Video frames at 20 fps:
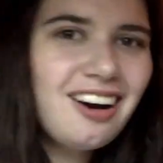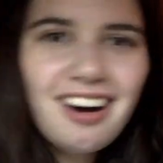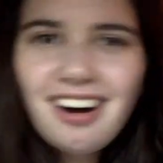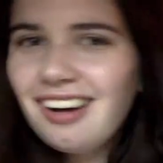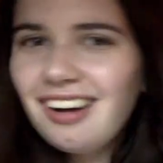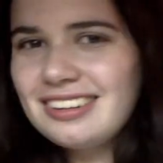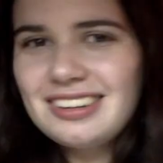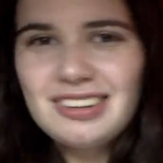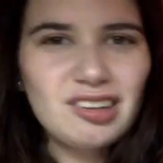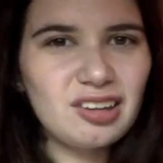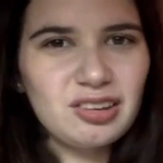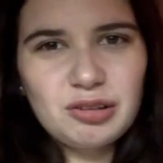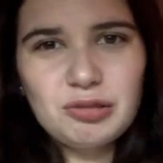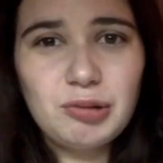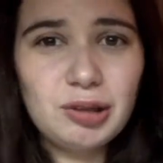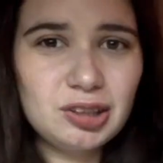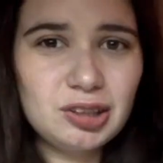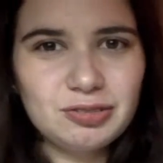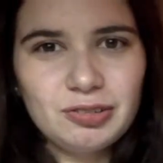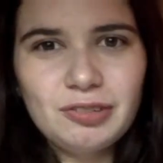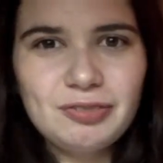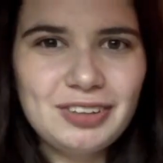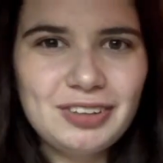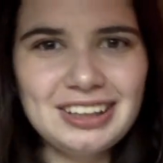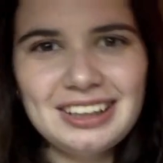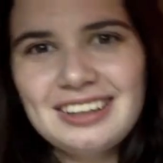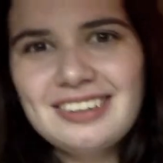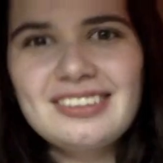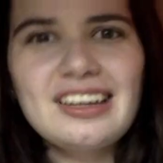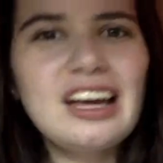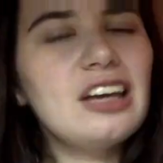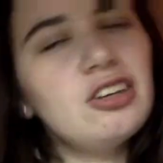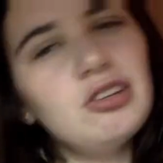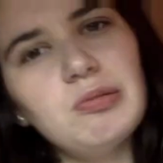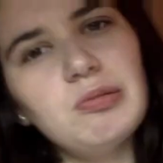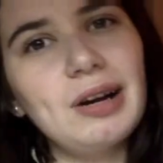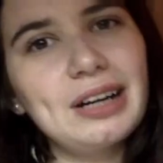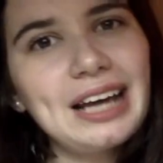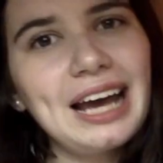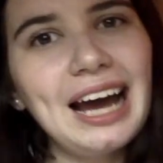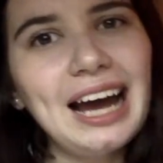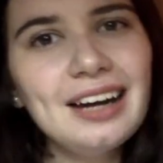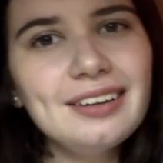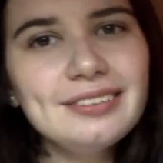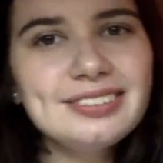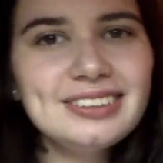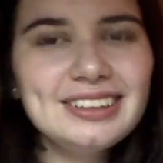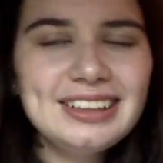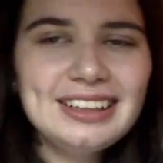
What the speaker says: all these other wonderful feelings that you want to have.